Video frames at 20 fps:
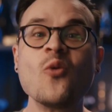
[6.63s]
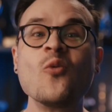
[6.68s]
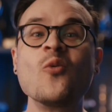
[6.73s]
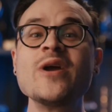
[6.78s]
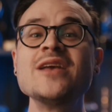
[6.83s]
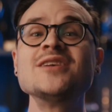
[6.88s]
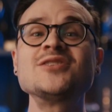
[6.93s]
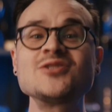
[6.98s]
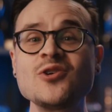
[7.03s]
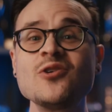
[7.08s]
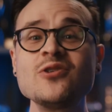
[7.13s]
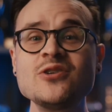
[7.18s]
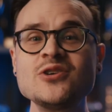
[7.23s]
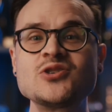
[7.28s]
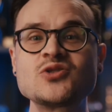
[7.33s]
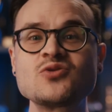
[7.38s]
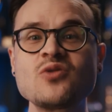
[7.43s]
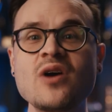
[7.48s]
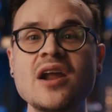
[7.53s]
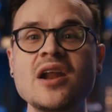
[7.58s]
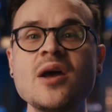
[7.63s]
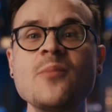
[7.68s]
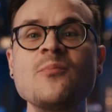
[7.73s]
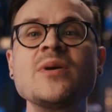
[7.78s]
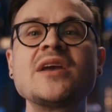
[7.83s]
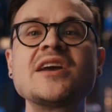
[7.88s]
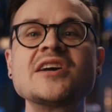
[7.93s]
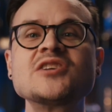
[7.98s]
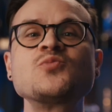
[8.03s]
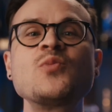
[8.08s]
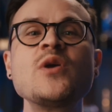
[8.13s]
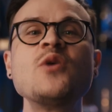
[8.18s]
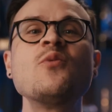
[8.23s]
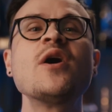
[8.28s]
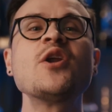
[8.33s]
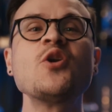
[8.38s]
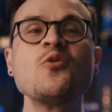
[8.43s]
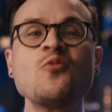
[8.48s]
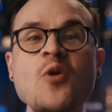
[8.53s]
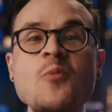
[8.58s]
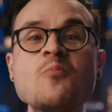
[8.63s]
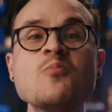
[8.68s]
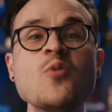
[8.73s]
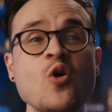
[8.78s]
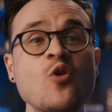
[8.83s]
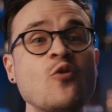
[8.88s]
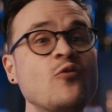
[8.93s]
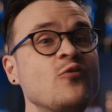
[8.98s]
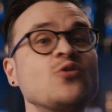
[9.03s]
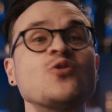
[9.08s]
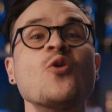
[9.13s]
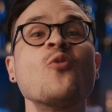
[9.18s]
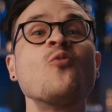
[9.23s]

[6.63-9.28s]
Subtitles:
We started Strada because we want to remove